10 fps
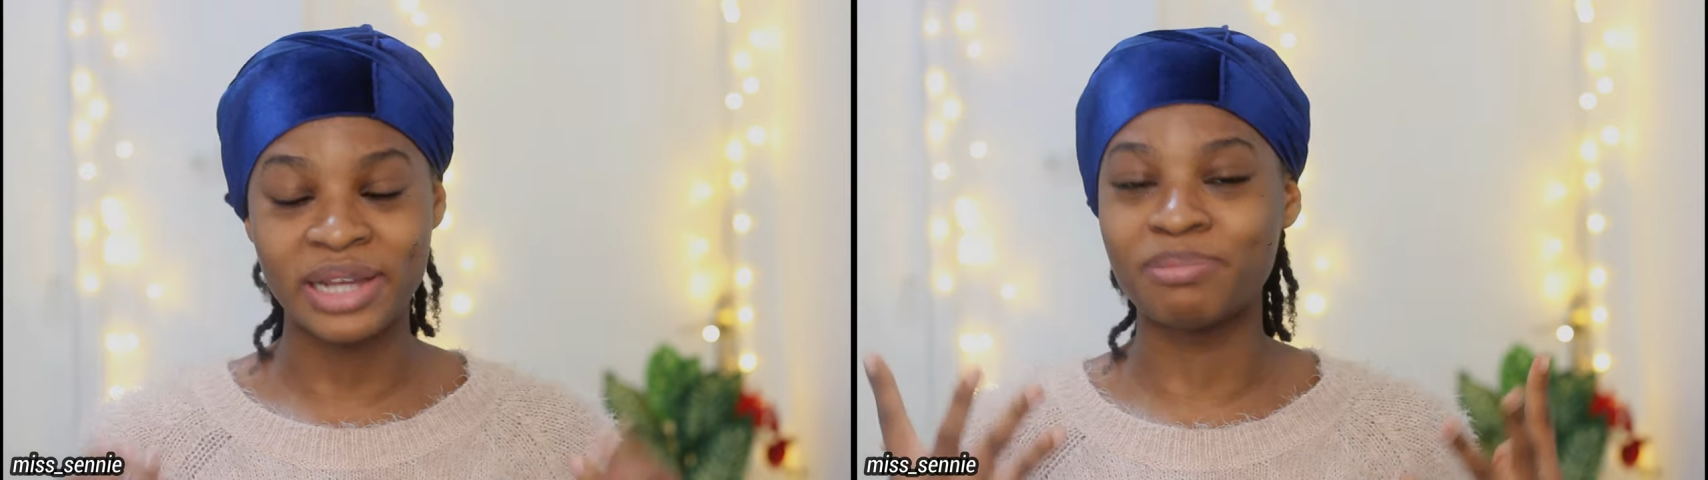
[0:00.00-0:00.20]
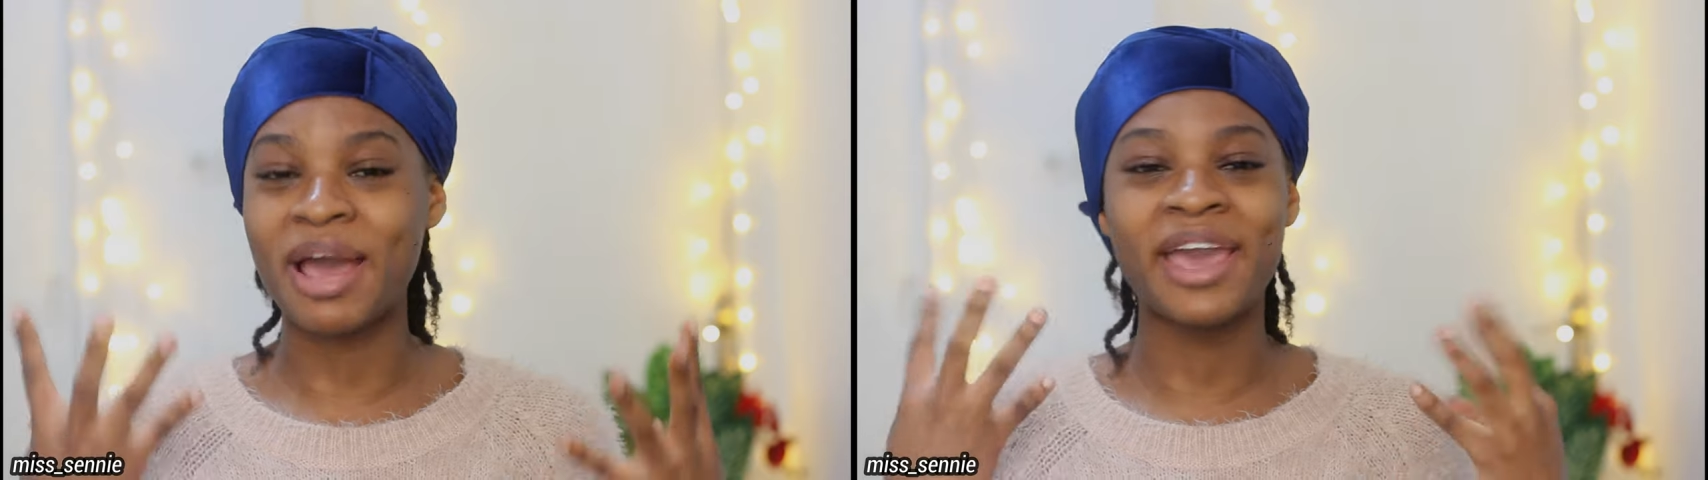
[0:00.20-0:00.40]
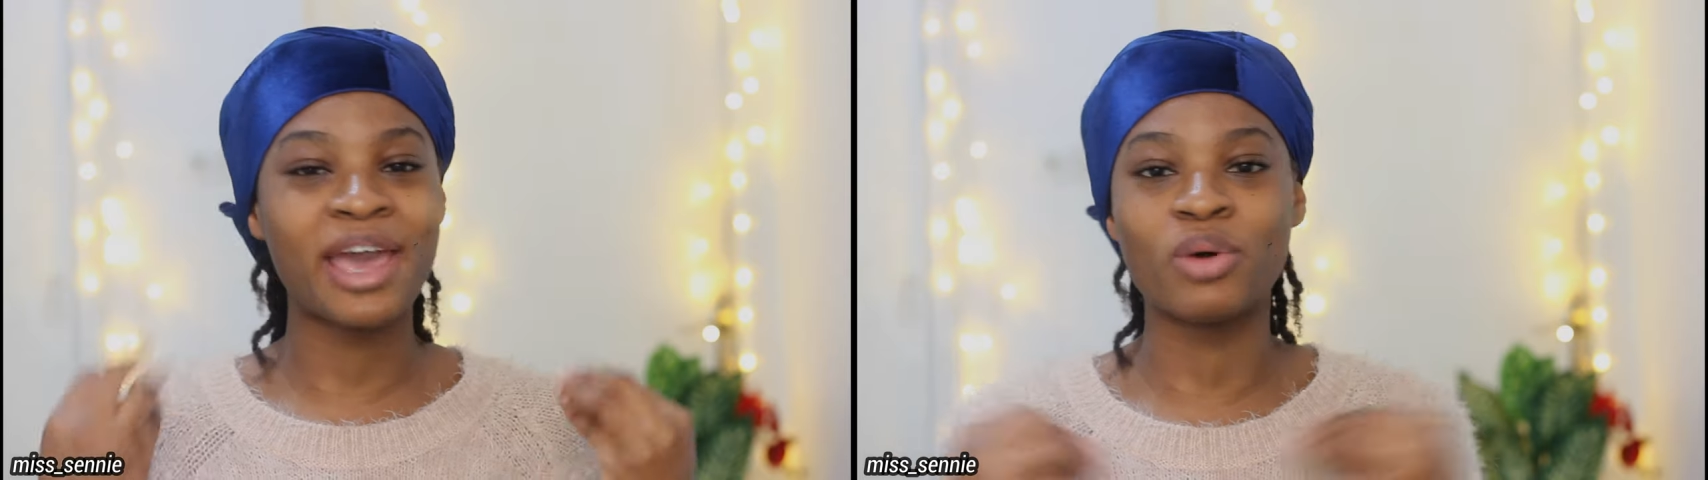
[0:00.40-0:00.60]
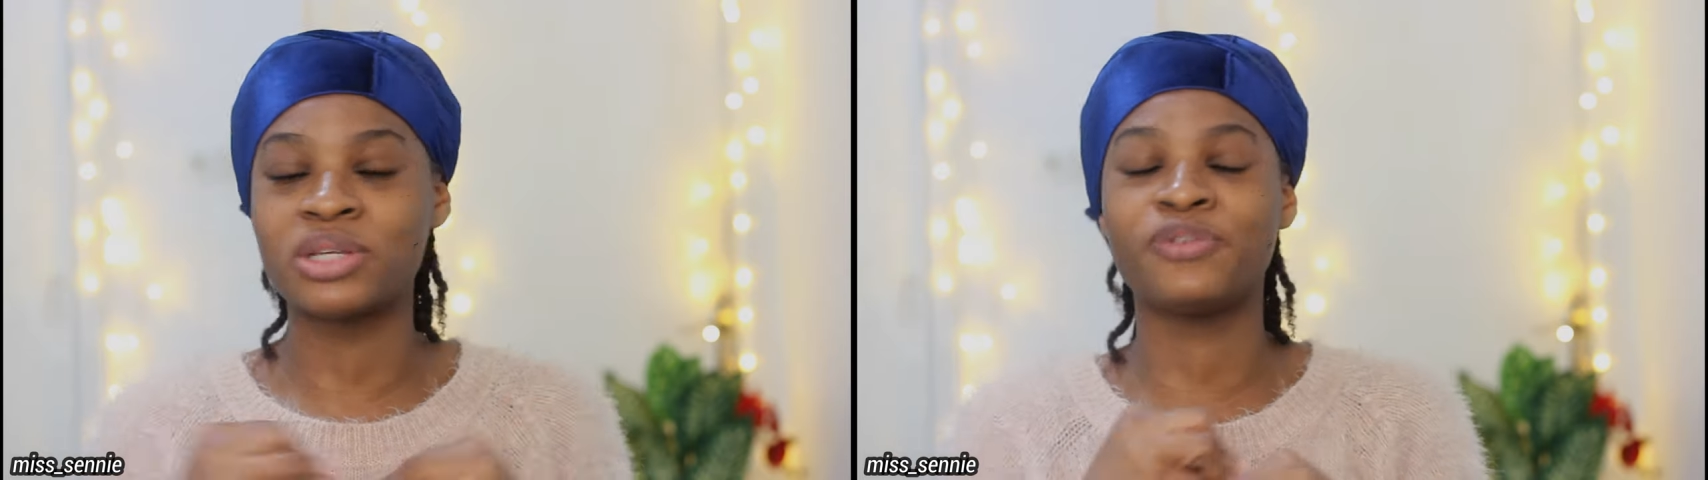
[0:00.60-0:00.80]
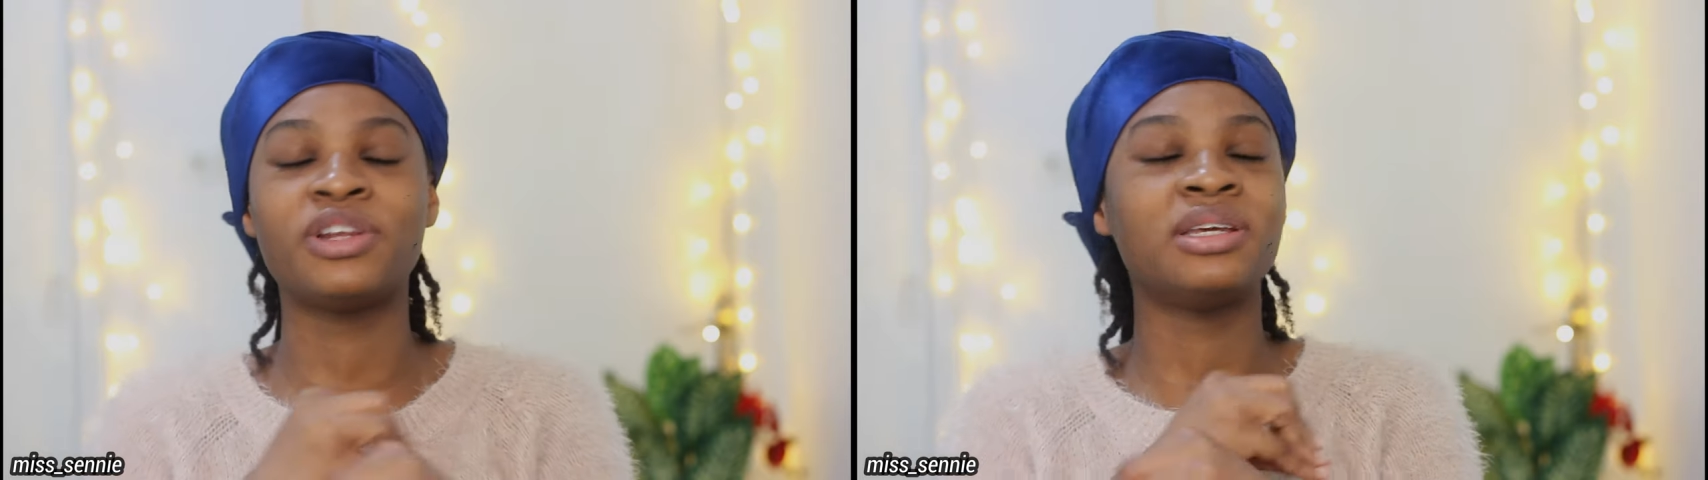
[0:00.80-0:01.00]
and my hair
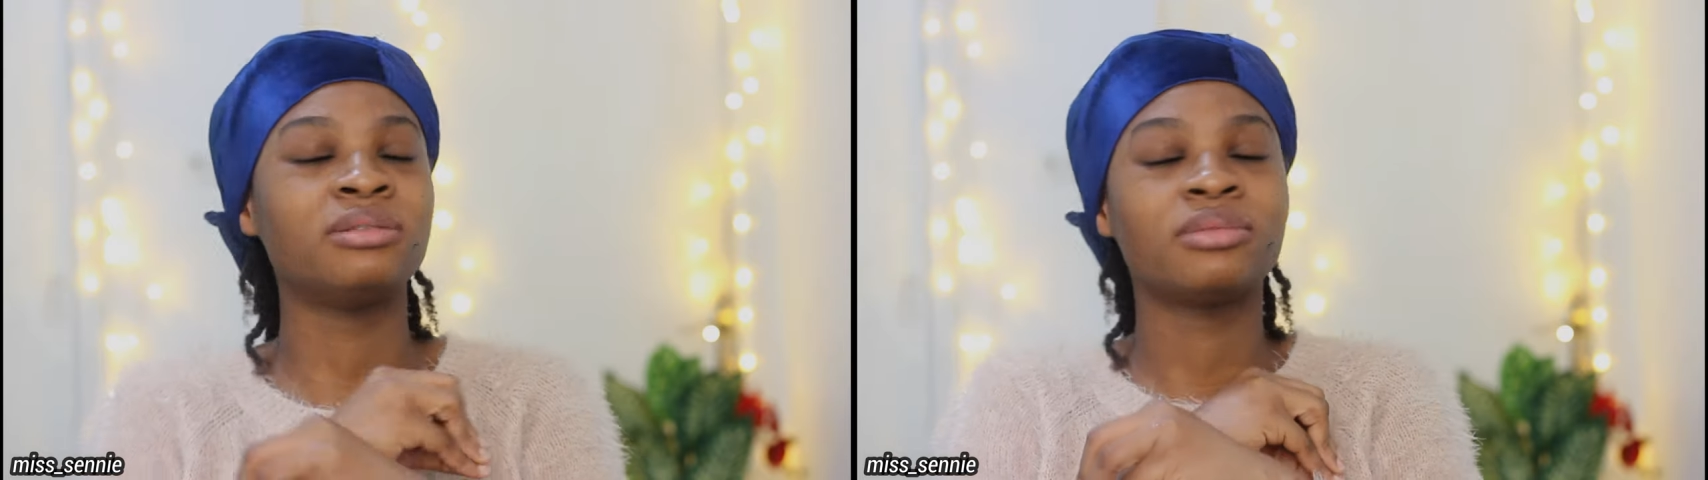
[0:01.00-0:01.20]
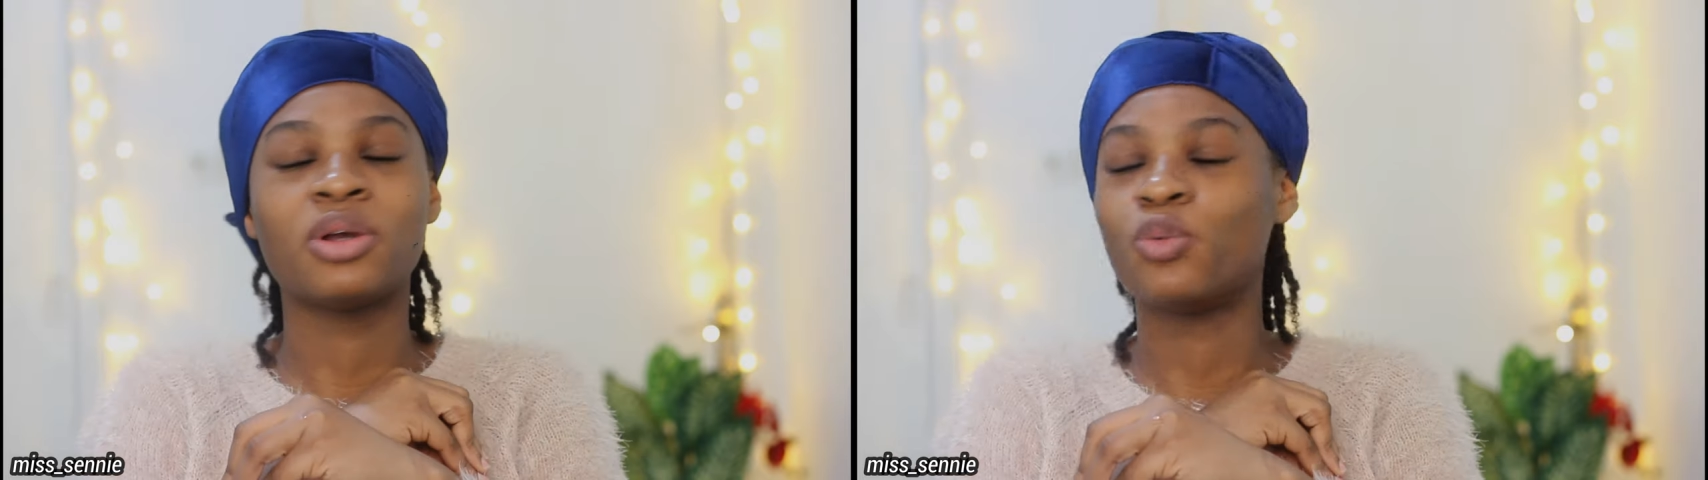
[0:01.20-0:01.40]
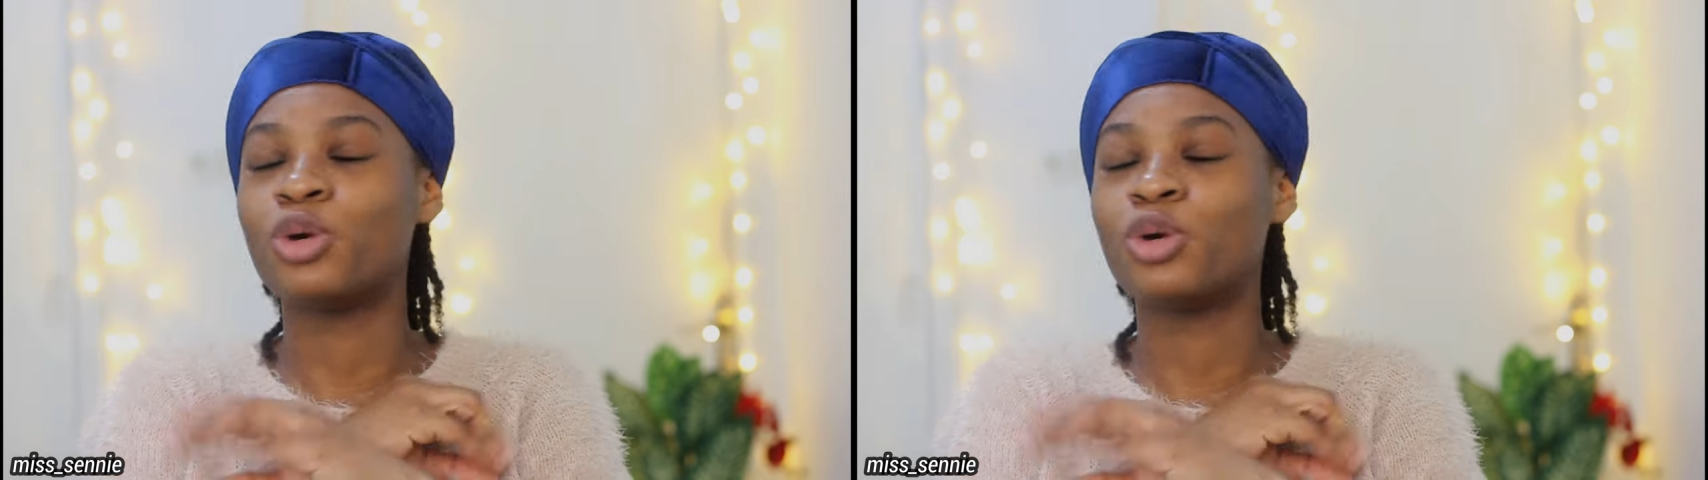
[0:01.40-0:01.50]
was feeling